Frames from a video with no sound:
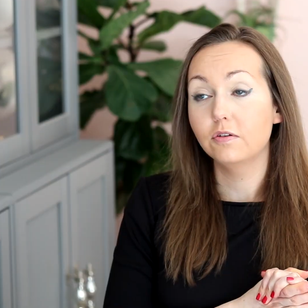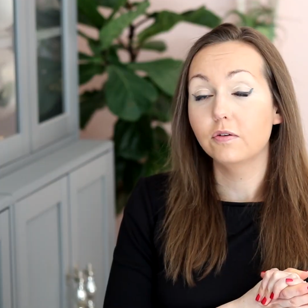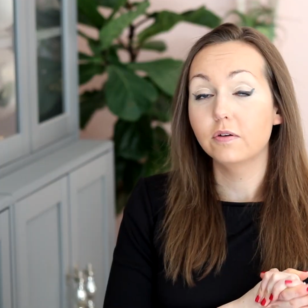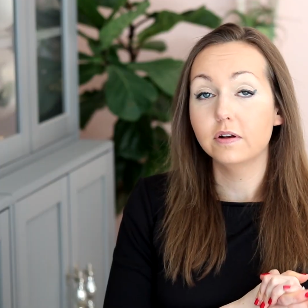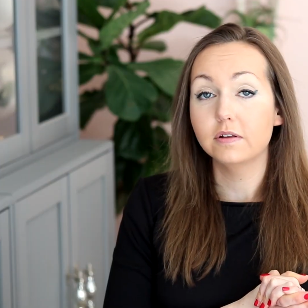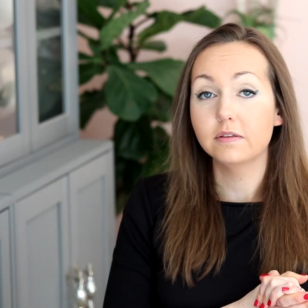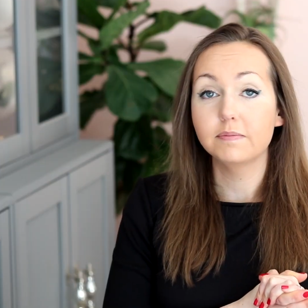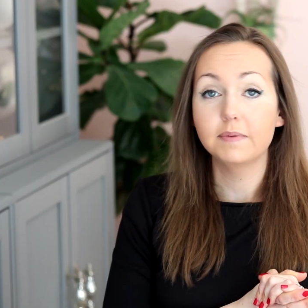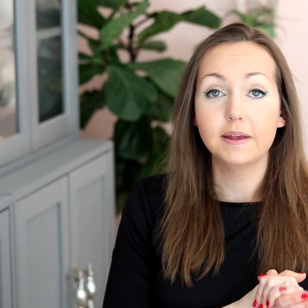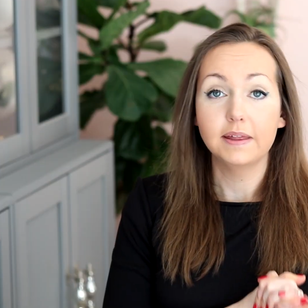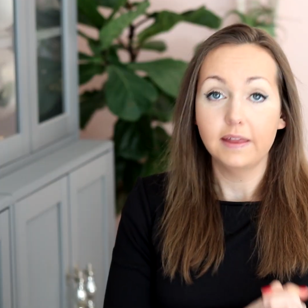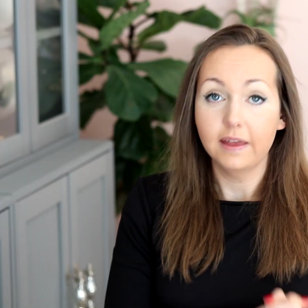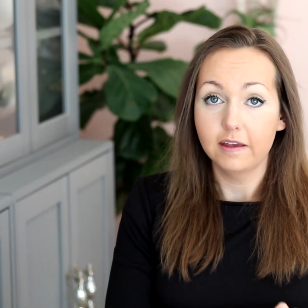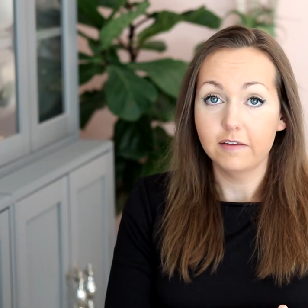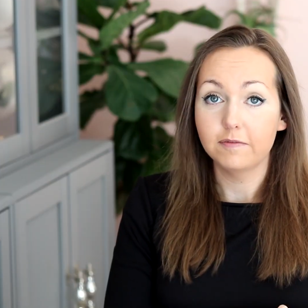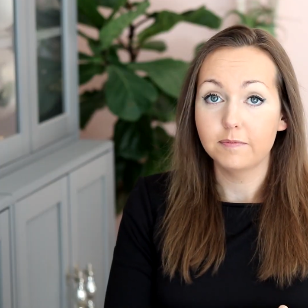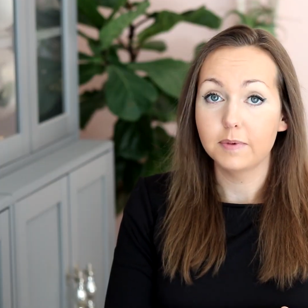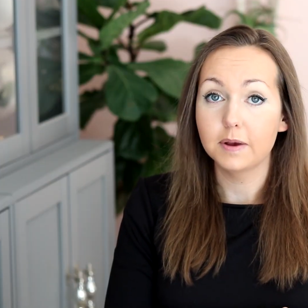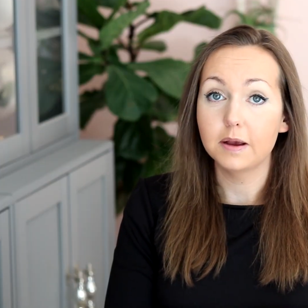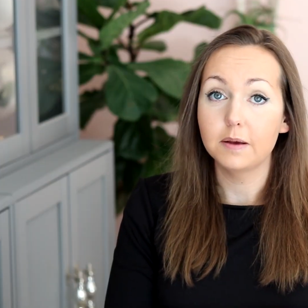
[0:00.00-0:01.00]
towards my
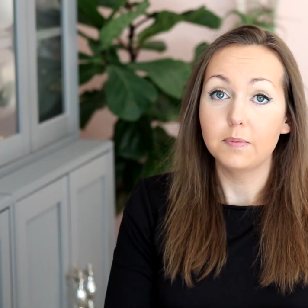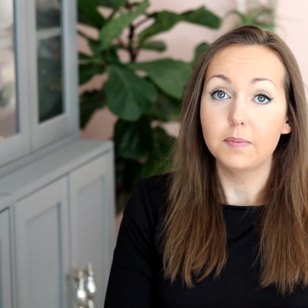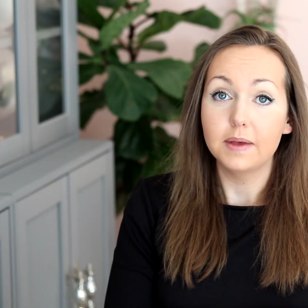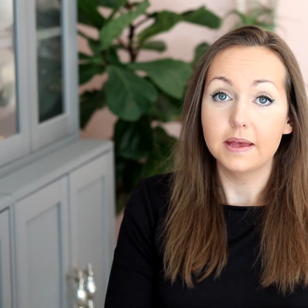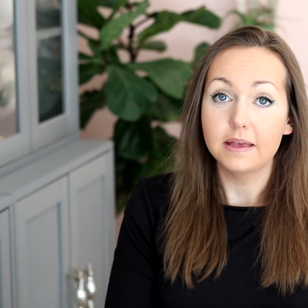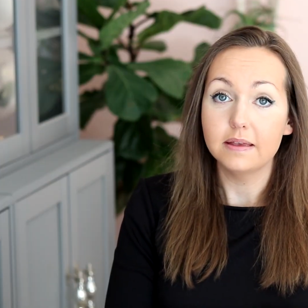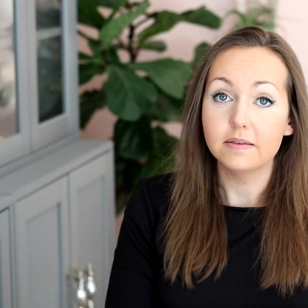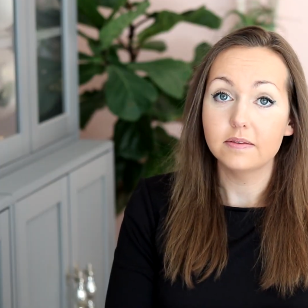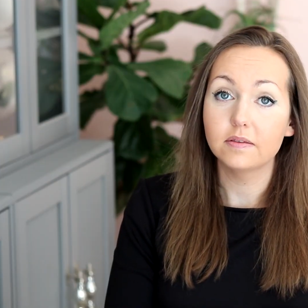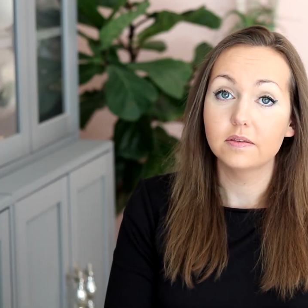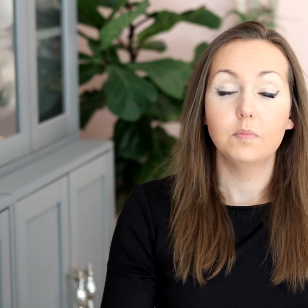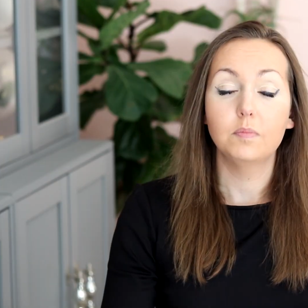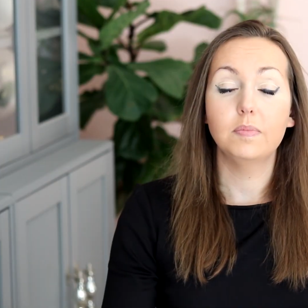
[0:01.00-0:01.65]
life purpose.